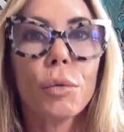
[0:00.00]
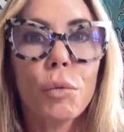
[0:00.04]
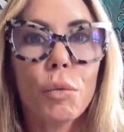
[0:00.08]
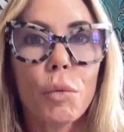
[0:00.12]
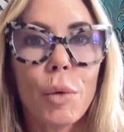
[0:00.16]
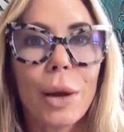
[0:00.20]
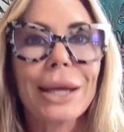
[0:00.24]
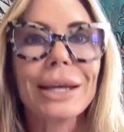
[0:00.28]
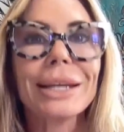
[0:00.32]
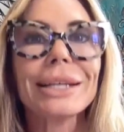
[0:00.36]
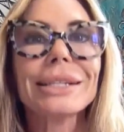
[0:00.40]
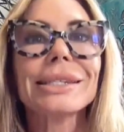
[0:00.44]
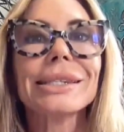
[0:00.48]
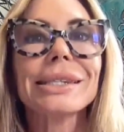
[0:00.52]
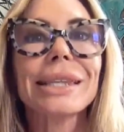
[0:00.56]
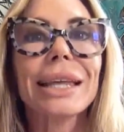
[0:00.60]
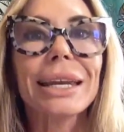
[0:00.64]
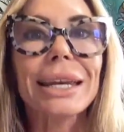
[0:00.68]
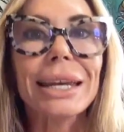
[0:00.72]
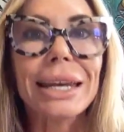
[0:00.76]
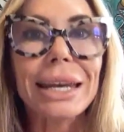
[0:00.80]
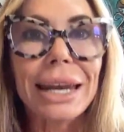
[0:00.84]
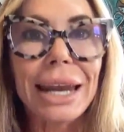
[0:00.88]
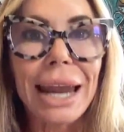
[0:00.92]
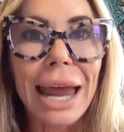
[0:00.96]
When is
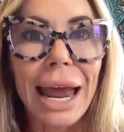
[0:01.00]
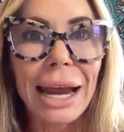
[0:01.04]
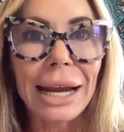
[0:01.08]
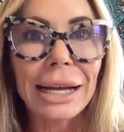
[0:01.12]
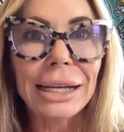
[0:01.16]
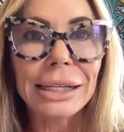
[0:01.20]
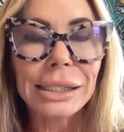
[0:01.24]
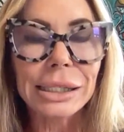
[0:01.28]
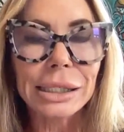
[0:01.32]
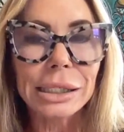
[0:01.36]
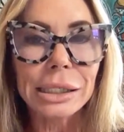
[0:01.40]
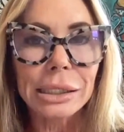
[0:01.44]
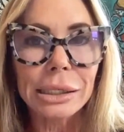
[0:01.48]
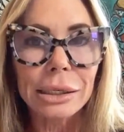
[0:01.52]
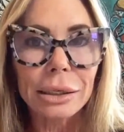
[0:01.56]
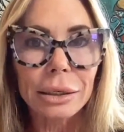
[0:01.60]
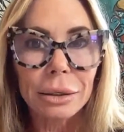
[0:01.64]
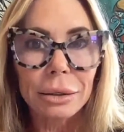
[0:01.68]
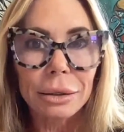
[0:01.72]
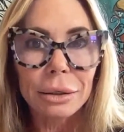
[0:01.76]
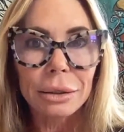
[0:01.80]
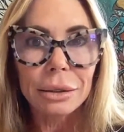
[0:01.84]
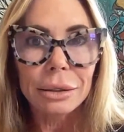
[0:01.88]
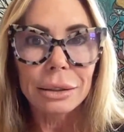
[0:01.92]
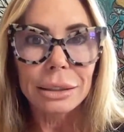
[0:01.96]
the next
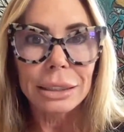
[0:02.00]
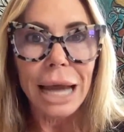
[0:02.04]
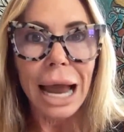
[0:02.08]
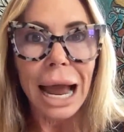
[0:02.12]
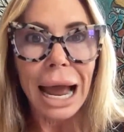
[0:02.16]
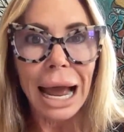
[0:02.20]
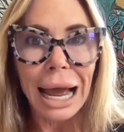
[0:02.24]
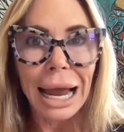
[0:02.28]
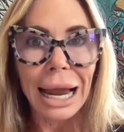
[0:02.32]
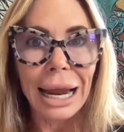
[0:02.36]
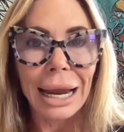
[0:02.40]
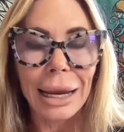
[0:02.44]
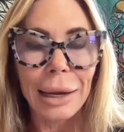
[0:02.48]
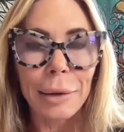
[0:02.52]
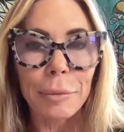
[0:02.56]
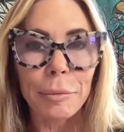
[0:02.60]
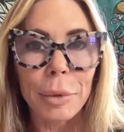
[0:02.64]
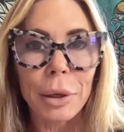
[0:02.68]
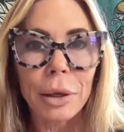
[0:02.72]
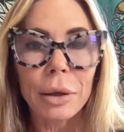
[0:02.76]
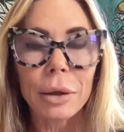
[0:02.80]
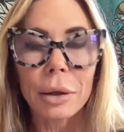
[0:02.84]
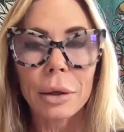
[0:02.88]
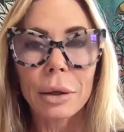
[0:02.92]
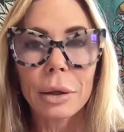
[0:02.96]

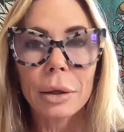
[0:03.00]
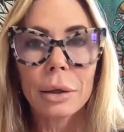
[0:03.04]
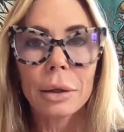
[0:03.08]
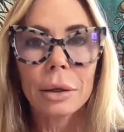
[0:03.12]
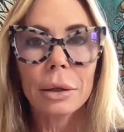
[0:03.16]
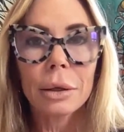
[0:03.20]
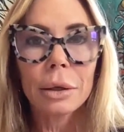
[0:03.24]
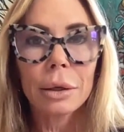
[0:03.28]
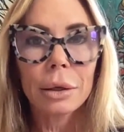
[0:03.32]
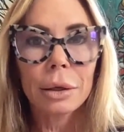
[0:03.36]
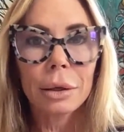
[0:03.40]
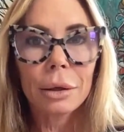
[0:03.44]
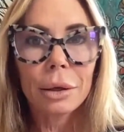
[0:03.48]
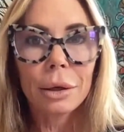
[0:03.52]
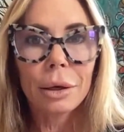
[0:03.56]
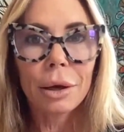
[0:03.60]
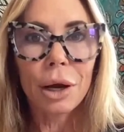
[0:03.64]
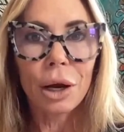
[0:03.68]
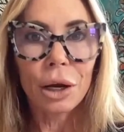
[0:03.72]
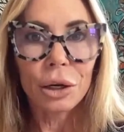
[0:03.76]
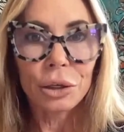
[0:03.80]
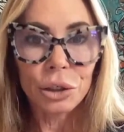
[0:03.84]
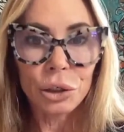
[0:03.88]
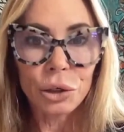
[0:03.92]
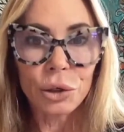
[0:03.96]
time
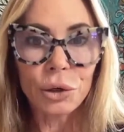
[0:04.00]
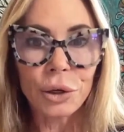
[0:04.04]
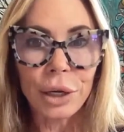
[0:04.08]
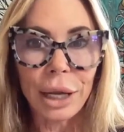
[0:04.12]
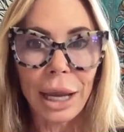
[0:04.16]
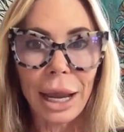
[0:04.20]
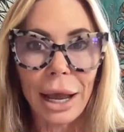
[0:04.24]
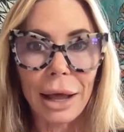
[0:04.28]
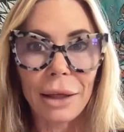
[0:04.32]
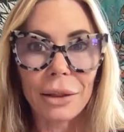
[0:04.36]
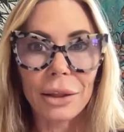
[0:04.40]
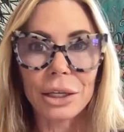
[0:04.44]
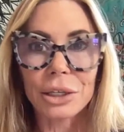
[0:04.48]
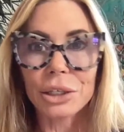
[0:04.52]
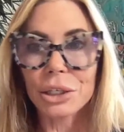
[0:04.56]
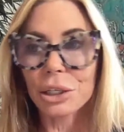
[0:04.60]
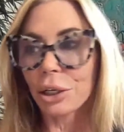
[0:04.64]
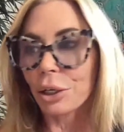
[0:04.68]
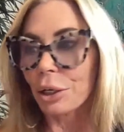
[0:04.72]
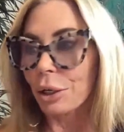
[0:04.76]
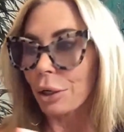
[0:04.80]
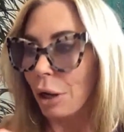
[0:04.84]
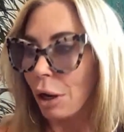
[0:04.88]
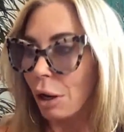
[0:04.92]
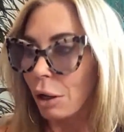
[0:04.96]
on your
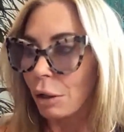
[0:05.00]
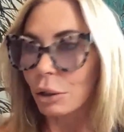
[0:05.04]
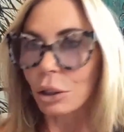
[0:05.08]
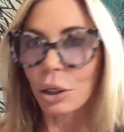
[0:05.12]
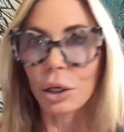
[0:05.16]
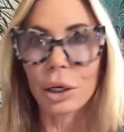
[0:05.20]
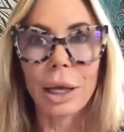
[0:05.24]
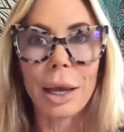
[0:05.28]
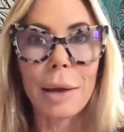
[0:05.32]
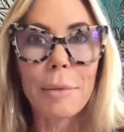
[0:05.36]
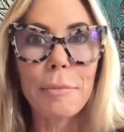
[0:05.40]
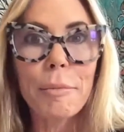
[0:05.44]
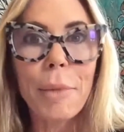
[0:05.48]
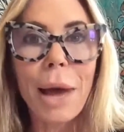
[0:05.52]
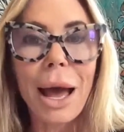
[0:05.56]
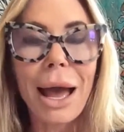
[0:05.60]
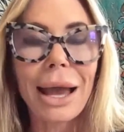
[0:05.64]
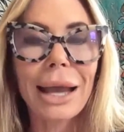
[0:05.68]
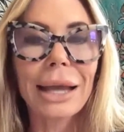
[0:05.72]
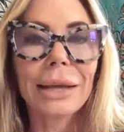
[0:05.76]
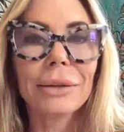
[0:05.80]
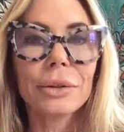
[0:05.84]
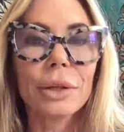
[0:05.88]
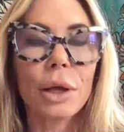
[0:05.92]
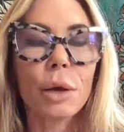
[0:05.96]
calendar? I'll look at
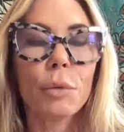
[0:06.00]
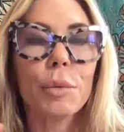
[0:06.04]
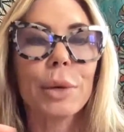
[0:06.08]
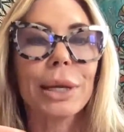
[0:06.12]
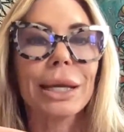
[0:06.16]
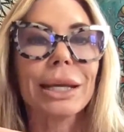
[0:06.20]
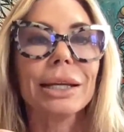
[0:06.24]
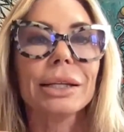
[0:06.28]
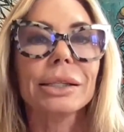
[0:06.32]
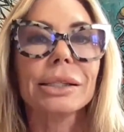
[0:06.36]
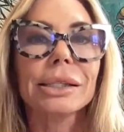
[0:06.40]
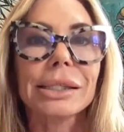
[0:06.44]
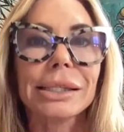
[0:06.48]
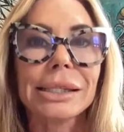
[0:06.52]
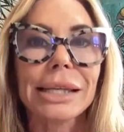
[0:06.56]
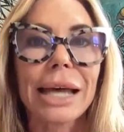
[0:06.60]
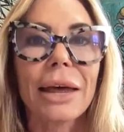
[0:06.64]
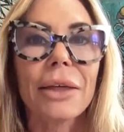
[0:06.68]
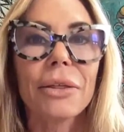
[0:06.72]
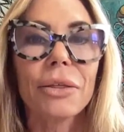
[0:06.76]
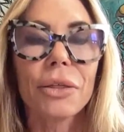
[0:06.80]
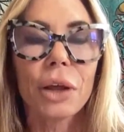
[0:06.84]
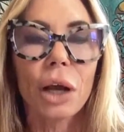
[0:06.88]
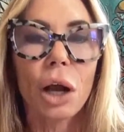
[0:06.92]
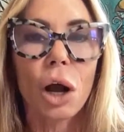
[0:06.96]
mine that we can
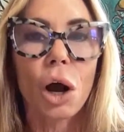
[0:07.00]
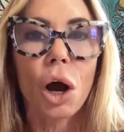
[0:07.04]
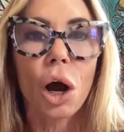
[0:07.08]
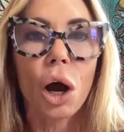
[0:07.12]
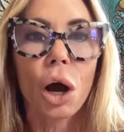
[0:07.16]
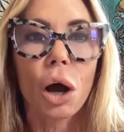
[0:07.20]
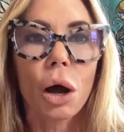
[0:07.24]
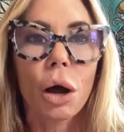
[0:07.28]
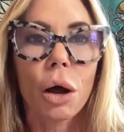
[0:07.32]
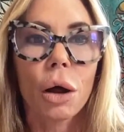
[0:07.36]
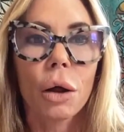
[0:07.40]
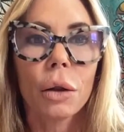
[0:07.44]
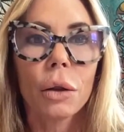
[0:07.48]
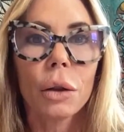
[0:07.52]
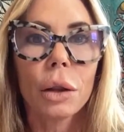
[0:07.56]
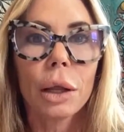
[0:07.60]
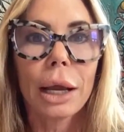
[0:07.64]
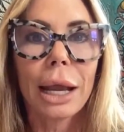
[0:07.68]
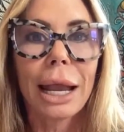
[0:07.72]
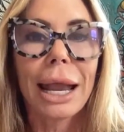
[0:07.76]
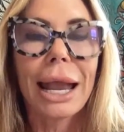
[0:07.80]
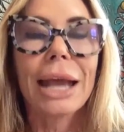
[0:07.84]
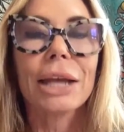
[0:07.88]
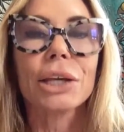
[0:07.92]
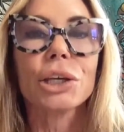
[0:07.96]
set the
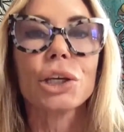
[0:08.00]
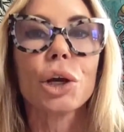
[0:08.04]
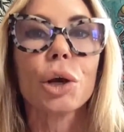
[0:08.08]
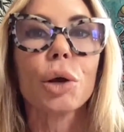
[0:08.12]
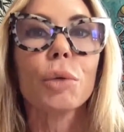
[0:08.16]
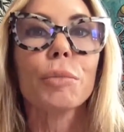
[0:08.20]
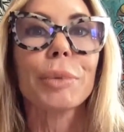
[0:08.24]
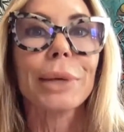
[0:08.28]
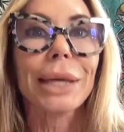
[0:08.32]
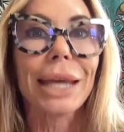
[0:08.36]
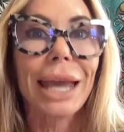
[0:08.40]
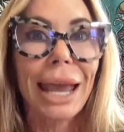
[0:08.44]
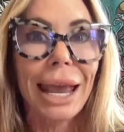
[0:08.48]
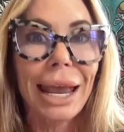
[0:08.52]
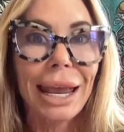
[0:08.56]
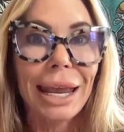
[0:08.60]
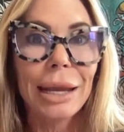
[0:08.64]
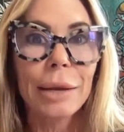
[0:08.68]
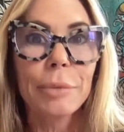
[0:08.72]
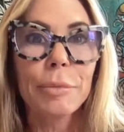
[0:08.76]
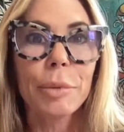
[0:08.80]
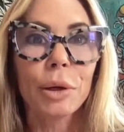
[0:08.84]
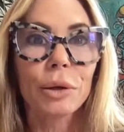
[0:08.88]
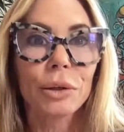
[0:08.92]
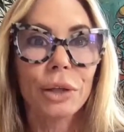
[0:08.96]
call and you'll be
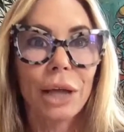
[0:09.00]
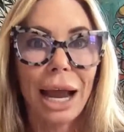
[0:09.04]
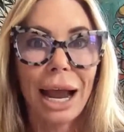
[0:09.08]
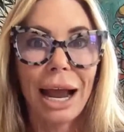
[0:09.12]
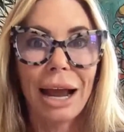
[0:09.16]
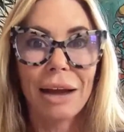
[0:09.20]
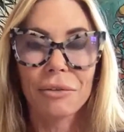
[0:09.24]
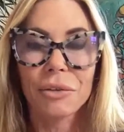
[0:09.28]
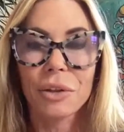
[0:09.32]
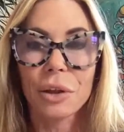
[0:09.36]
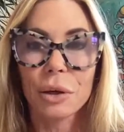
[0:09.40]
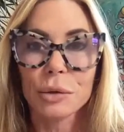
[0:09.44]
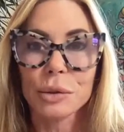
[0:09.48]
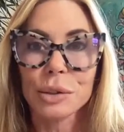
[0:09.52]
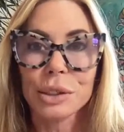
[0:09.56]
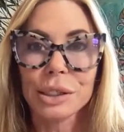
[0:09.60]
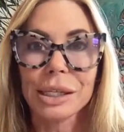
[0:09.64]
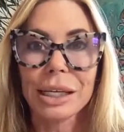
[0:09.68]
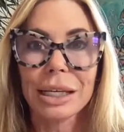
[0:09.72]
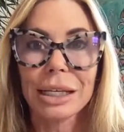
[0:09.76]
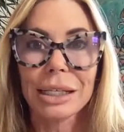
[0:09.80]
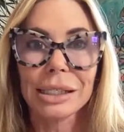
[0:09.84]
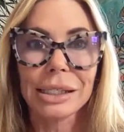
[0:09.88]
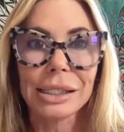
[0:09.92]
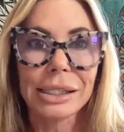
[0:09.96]
able to have those
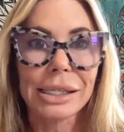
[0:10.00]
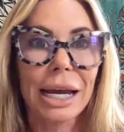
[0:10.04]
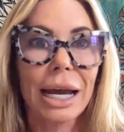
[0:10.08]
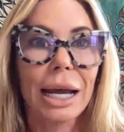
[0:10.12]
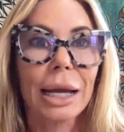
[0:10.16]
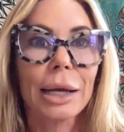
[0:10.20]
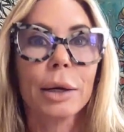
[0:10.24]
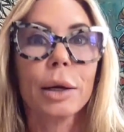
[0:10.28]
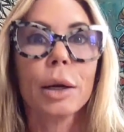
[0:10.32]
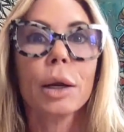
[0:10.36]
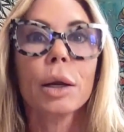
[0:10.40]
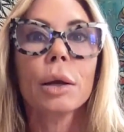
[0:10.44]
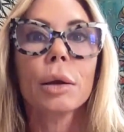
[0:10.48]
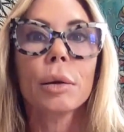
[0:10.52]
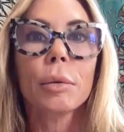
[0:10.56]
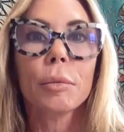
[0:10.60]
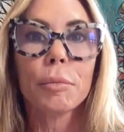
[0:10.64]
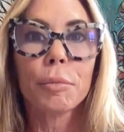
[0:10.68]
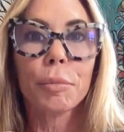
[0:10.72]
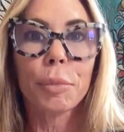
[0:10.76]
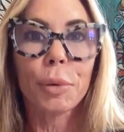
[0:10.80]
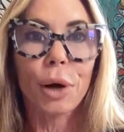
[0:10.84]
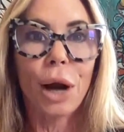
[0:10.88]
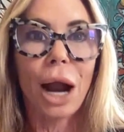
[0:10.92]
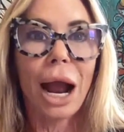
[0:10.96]
things done
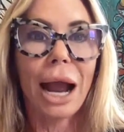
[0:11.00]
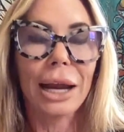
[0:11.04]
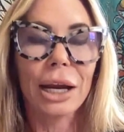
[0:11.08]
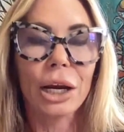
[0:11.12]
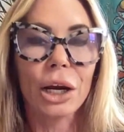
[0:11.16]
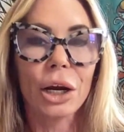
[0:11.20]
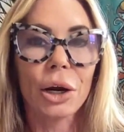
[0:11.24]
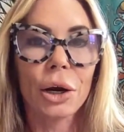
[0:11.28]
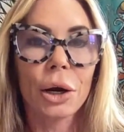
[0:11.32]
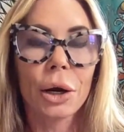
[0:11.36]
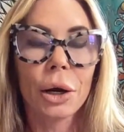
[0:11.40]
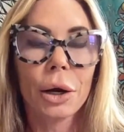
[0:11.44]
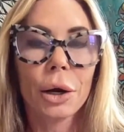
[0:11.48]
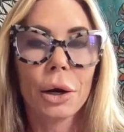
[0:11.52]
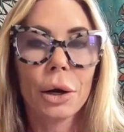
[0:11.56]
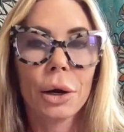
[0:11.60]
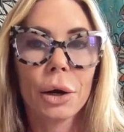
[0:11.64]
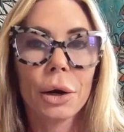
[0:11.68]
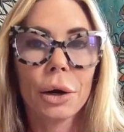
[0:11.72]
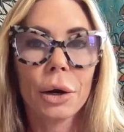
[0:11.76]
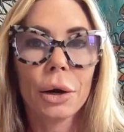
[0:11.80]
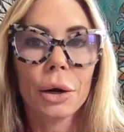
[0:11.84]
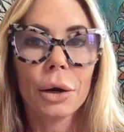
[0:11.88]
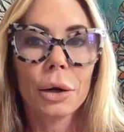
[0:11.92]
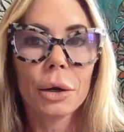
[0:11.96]
prior.
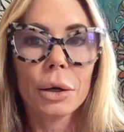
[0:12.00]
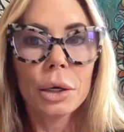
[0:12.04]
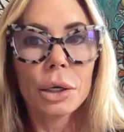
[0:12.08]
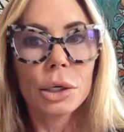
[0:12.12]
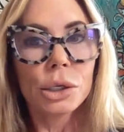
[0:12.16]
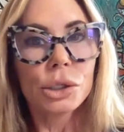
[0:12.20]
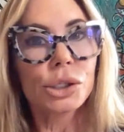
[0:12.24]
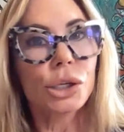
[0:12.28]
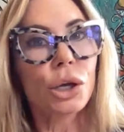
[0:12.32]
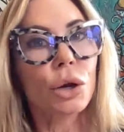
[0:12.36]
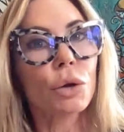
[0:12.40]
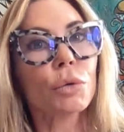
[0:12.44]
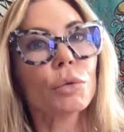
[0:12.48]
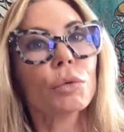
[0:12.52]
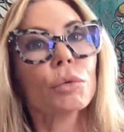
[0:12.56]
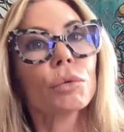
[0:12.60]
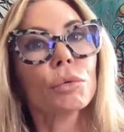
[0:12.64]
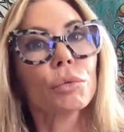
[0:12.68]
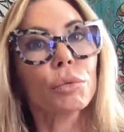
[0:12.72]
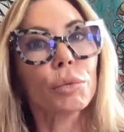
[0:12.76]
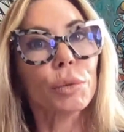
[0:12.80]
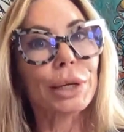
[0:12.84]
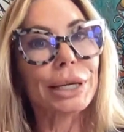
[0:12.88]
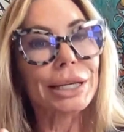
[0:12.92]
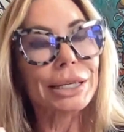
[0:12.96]
So
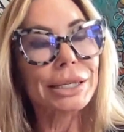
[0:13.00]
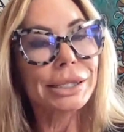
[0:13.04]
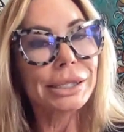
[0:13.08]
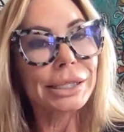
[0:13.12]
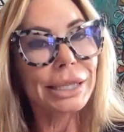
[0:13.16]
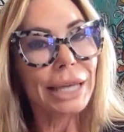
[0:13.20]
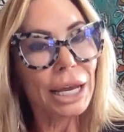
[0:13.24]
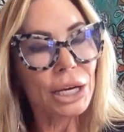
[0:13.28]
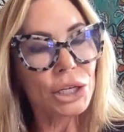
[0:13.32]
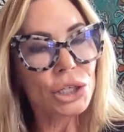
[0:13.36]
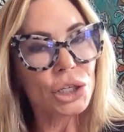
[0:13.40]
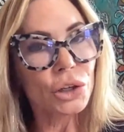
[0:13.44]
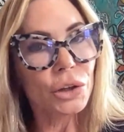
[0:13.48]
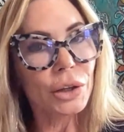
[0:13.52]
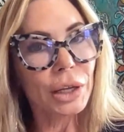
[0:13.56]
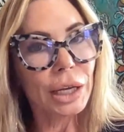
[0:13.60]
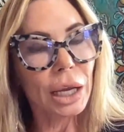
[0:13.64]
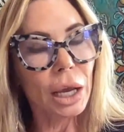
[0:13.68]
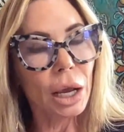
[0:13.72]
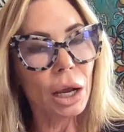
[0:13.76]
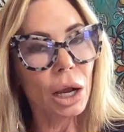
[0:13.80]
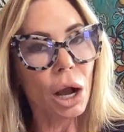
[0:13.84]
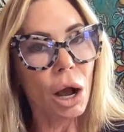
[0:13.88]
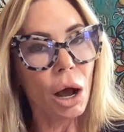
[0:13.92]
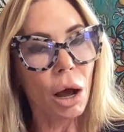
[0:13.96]

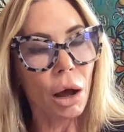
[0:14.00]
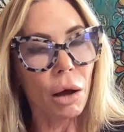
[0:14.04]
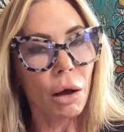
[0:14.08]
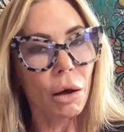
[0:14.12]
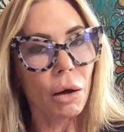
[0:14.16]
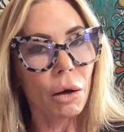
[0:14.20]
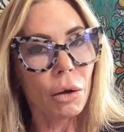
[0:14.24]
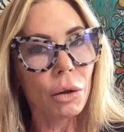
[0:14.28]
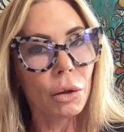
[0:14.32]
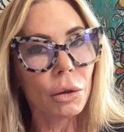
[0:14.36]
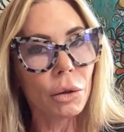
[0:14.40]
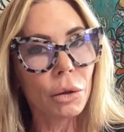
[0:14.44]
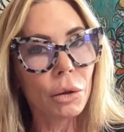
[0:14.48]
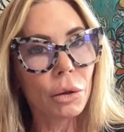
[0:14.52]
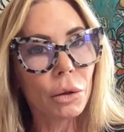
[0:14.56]
rescheduling a call,